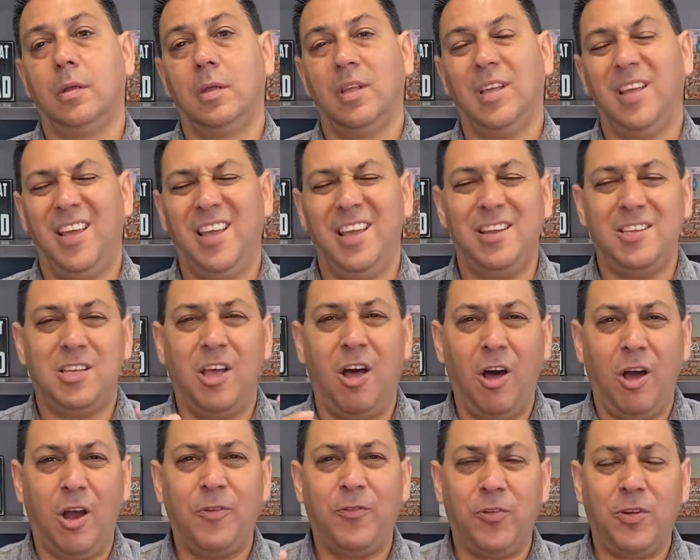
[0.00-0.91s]
It is
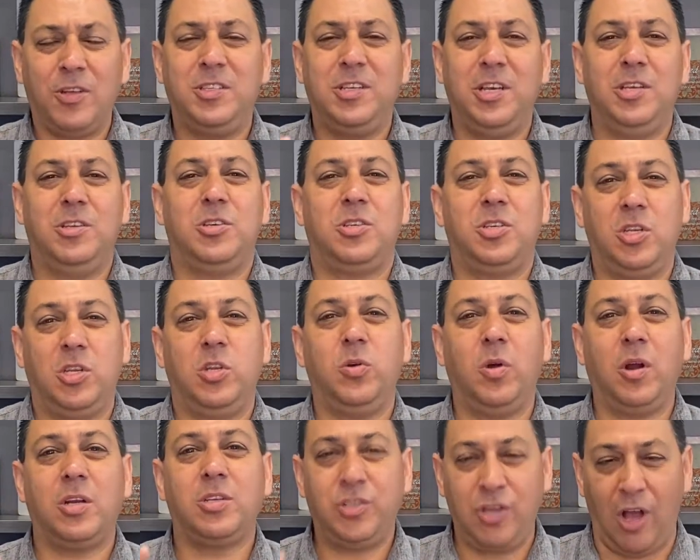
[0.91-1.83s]
hard for us teachers to do
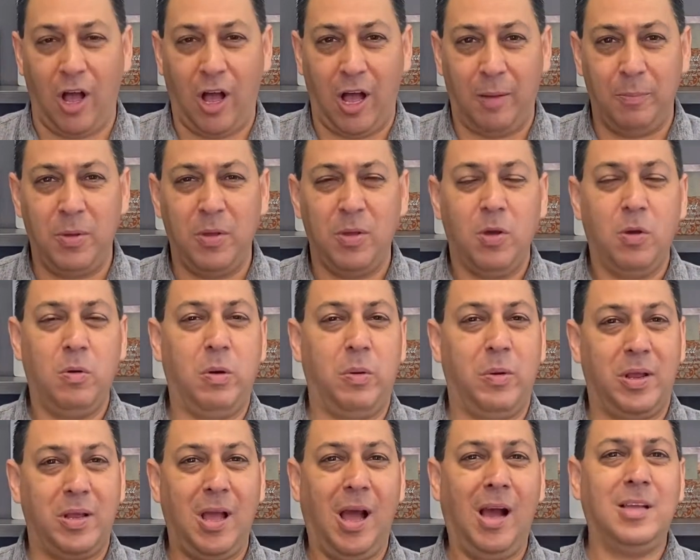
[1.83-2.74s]
our job when
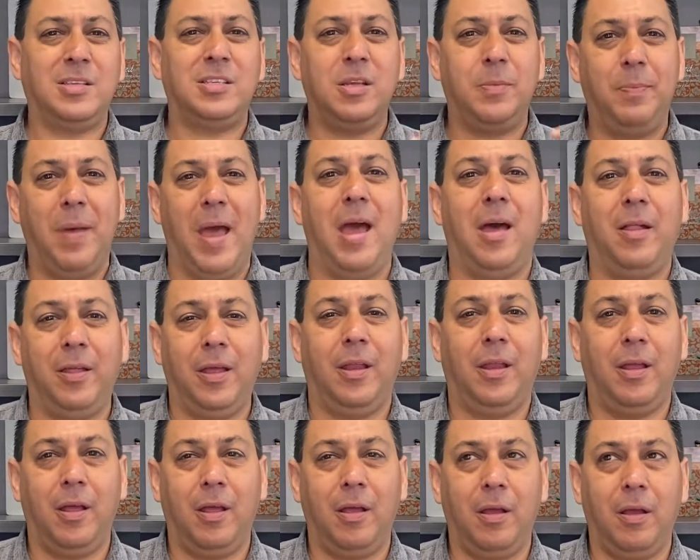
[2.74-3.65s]
we're constantly battling.
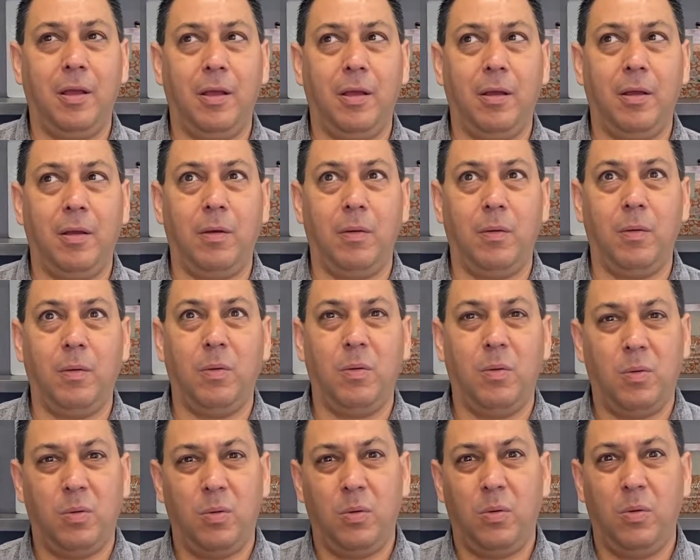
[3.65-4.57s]

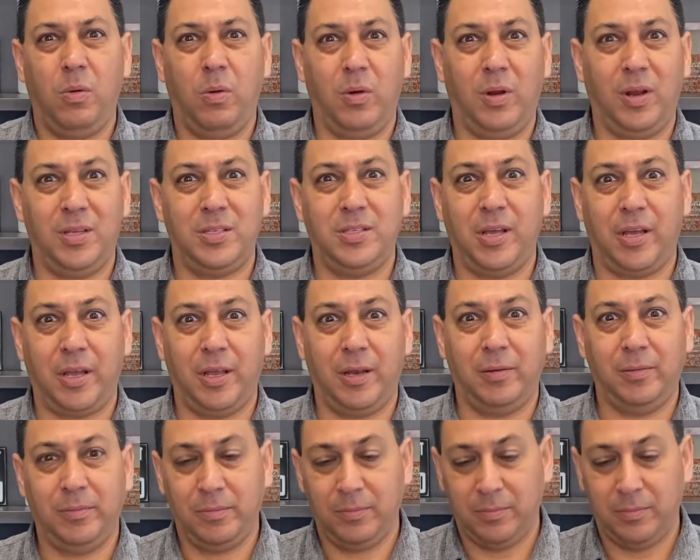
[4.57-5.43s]
Hold on a second.